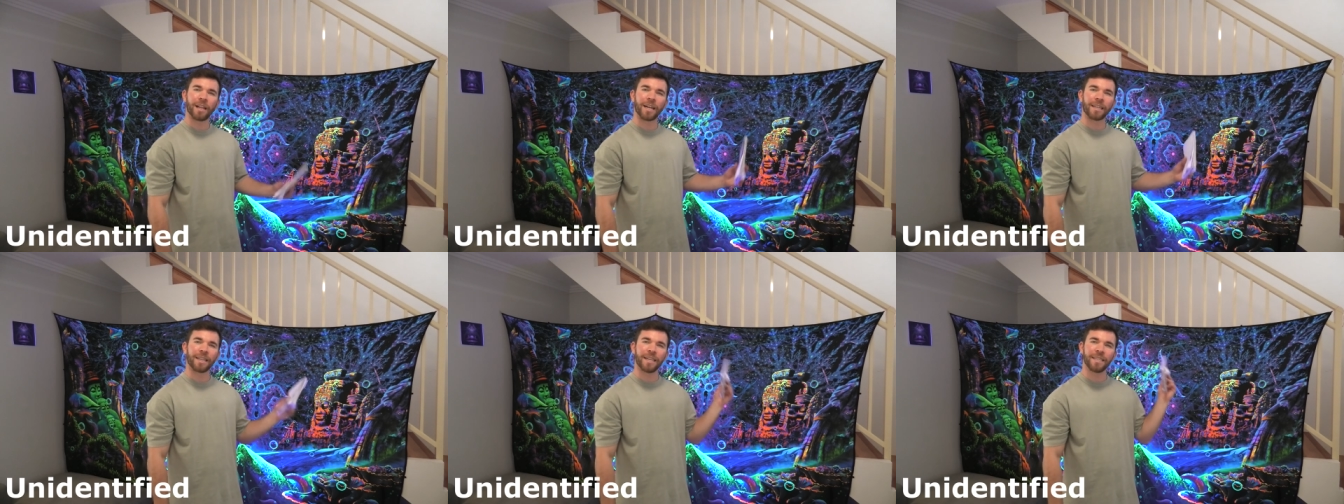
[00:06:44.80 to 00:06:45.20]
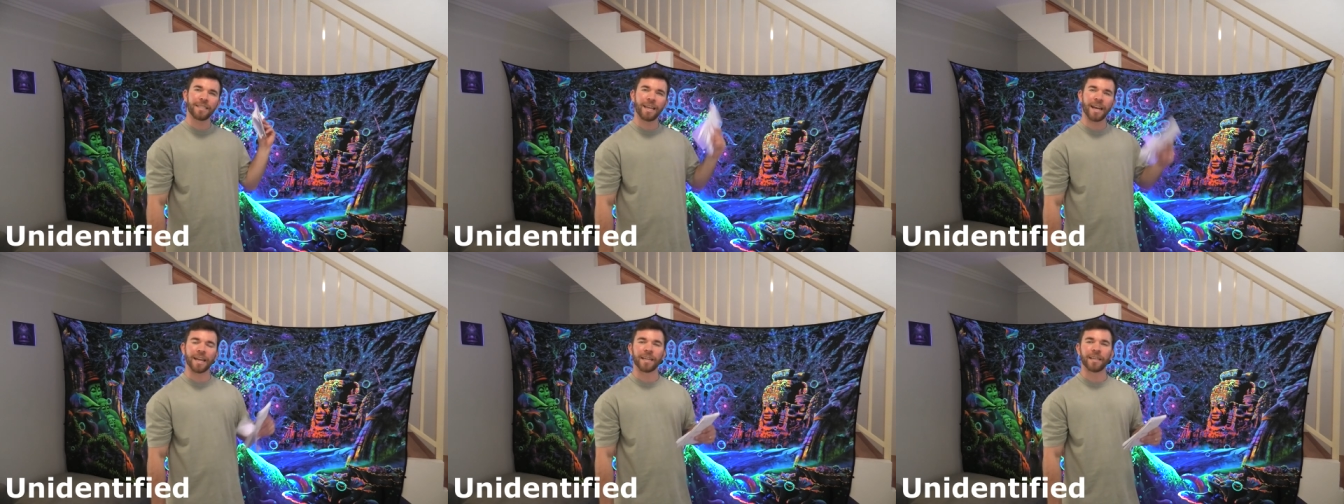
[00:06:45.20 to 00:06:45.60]
like they
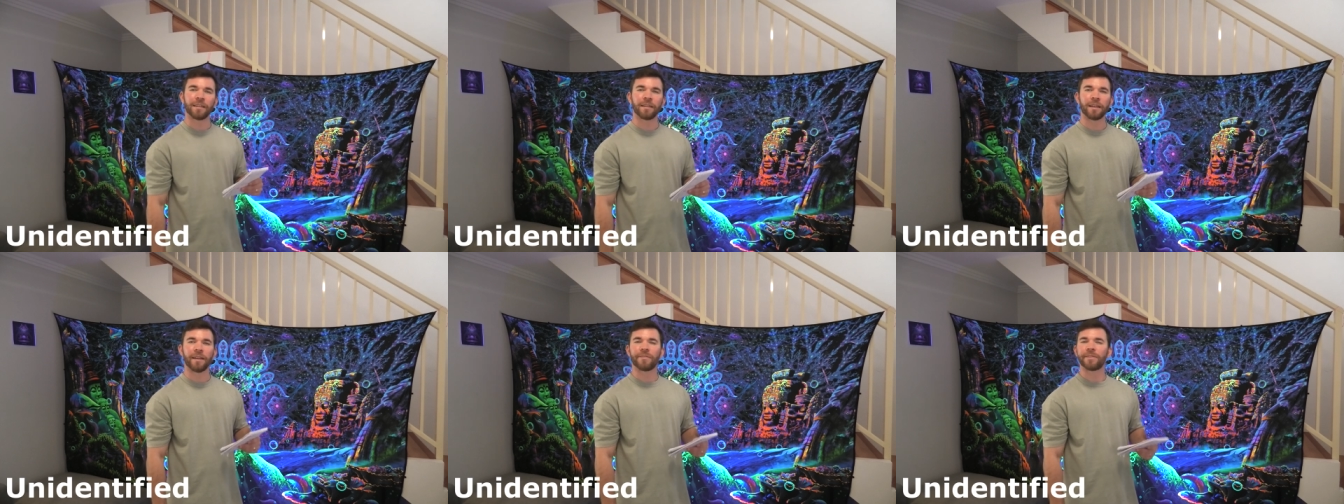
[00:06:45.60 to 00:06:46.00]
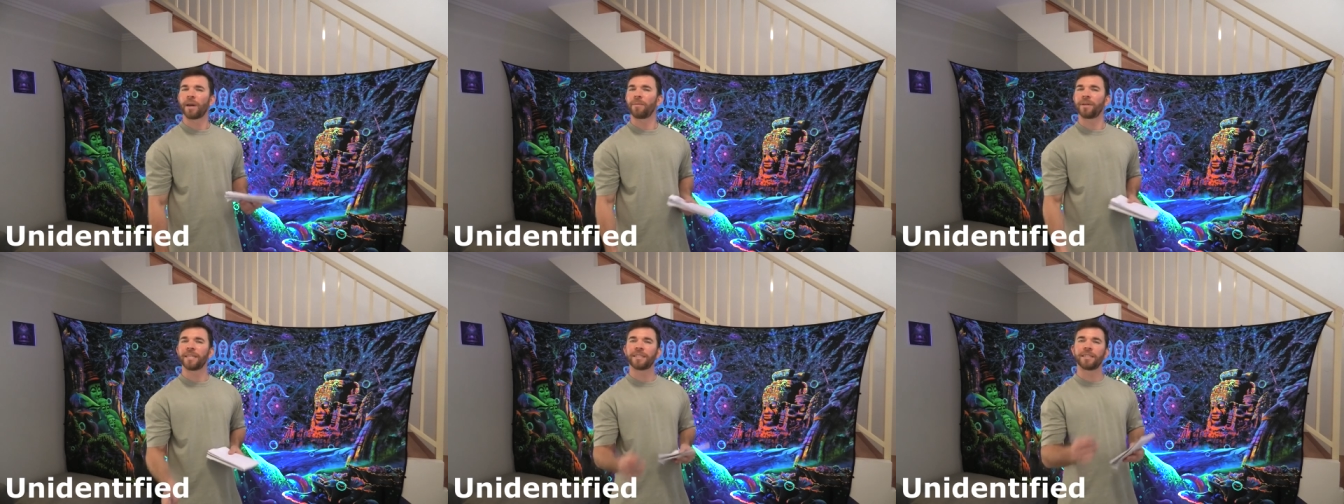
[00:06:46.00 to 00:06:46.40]
say, if
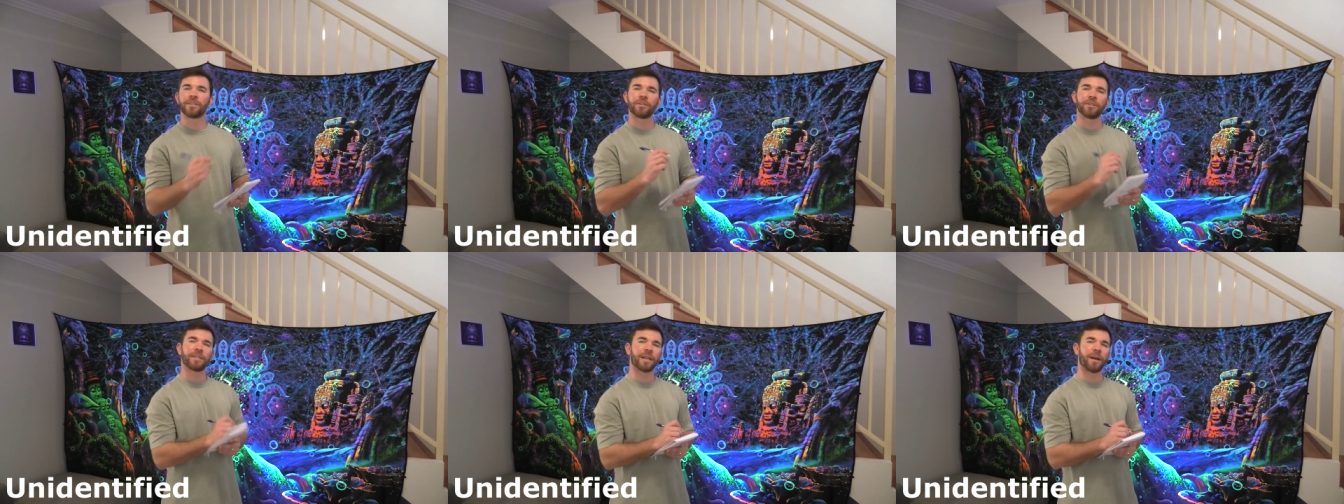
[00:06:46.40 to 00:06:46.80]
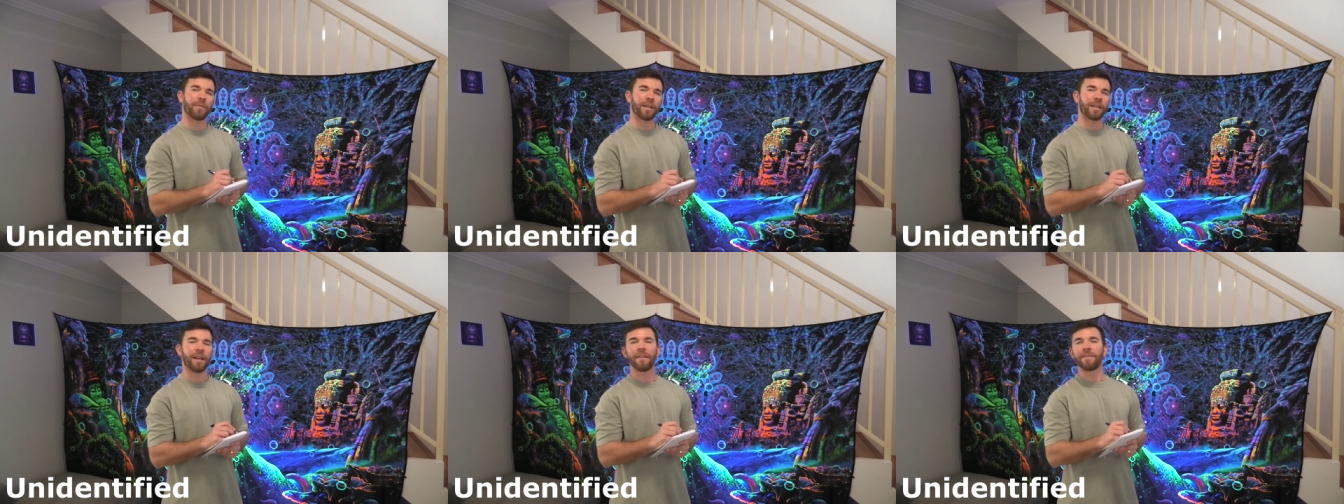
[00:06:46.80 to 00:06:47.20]
someone has to do
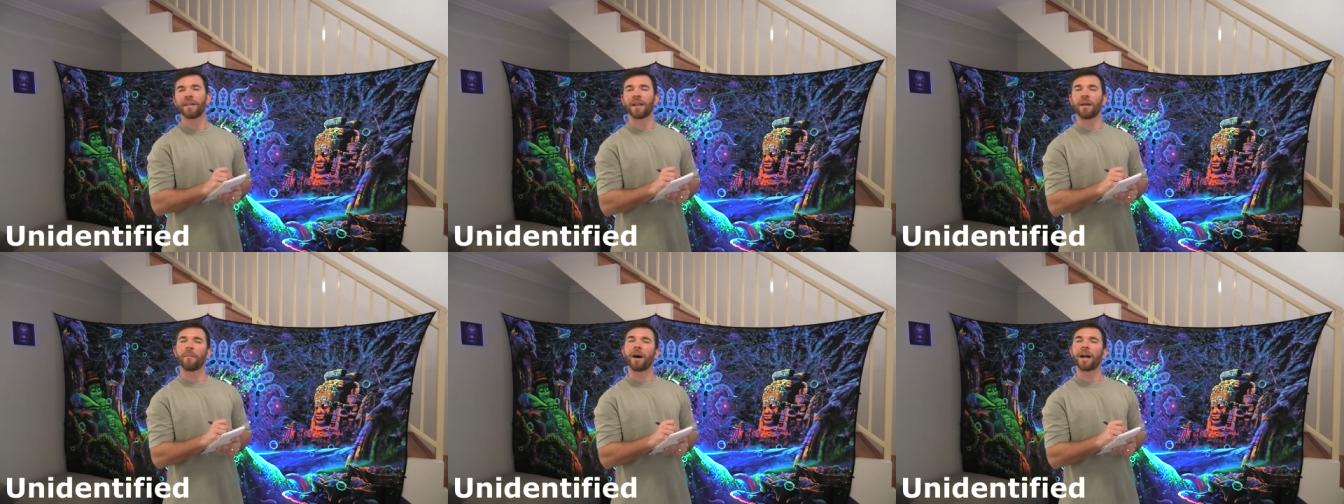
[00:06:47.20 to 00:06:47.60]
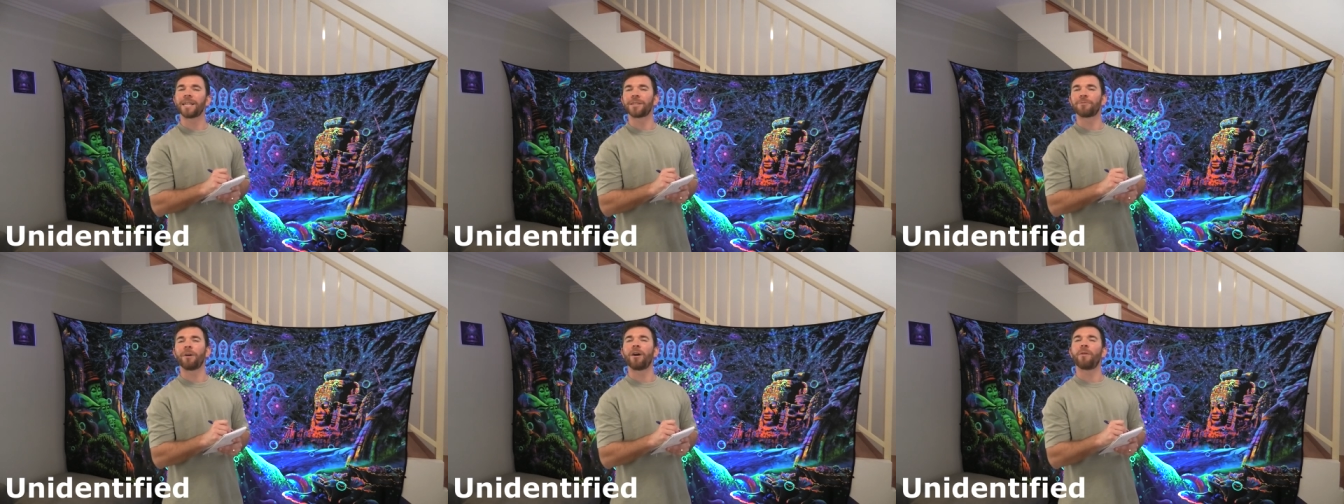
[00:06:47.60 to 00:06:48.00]
something, then it might
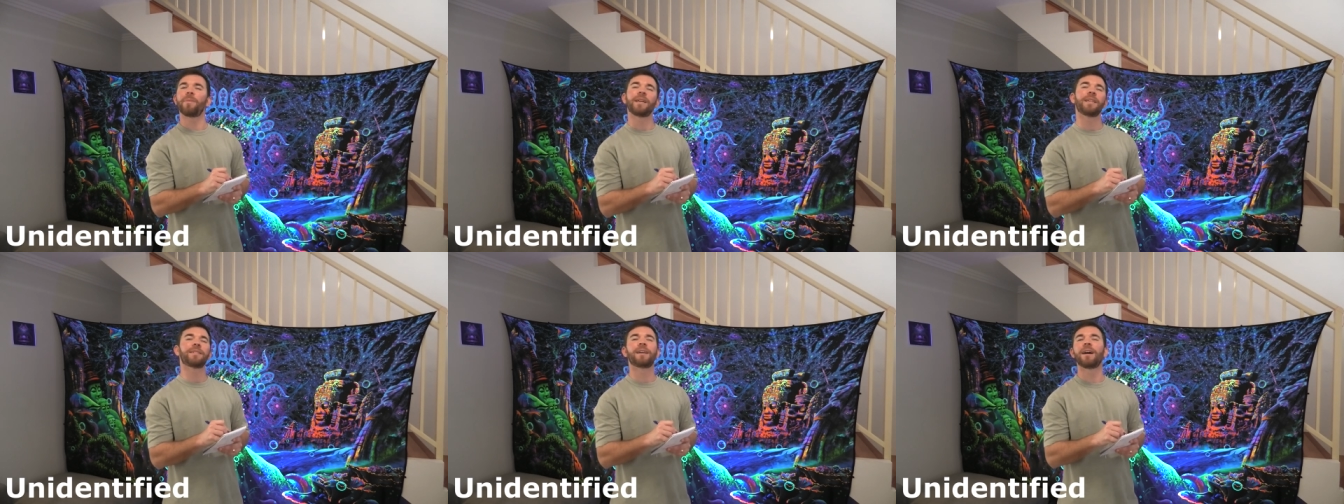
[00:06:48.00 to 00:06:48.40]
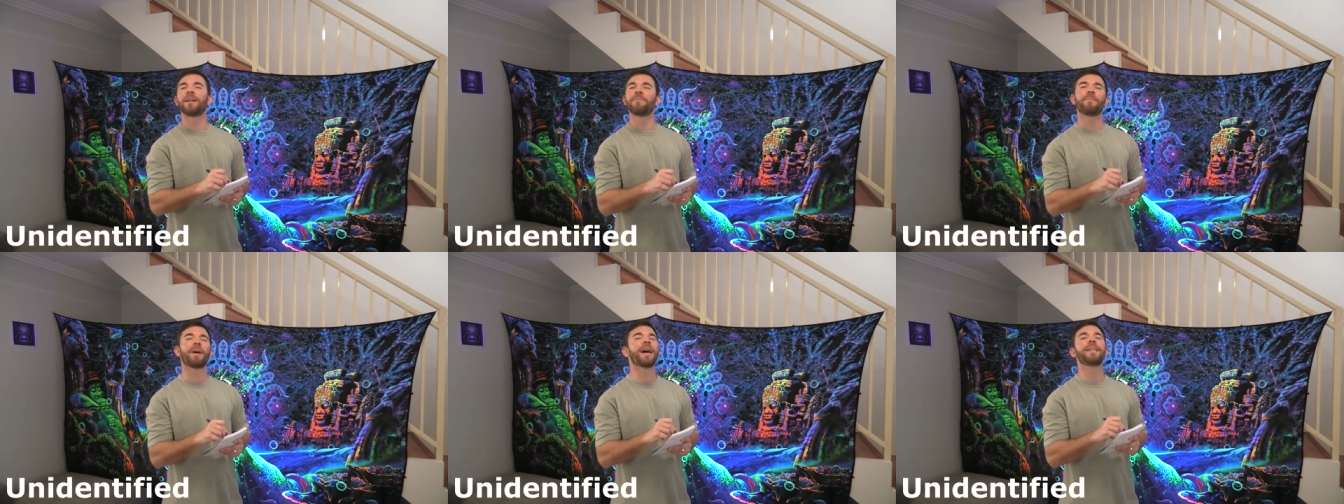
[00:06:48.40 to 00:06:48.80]
as well be
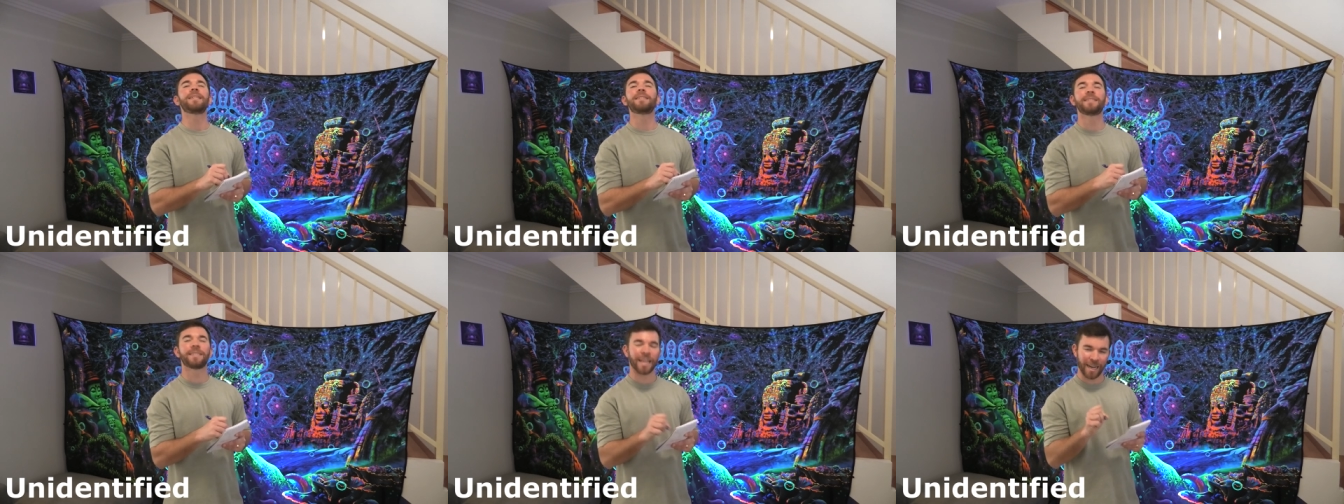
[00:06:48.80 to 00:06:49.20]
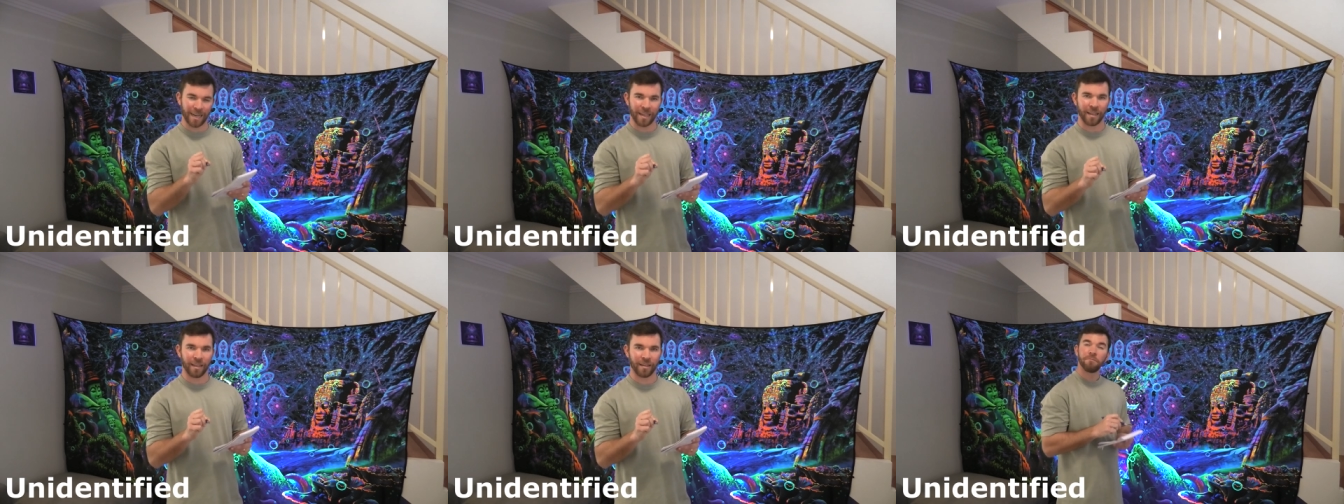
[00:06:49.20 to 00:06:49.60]
done by
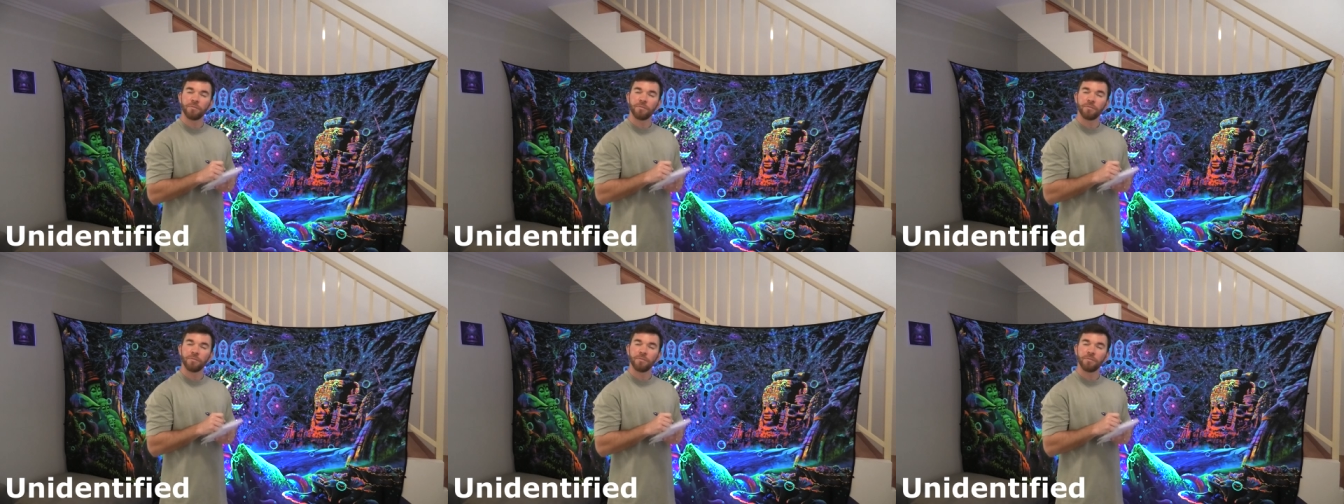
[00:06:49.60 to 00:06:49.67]
10.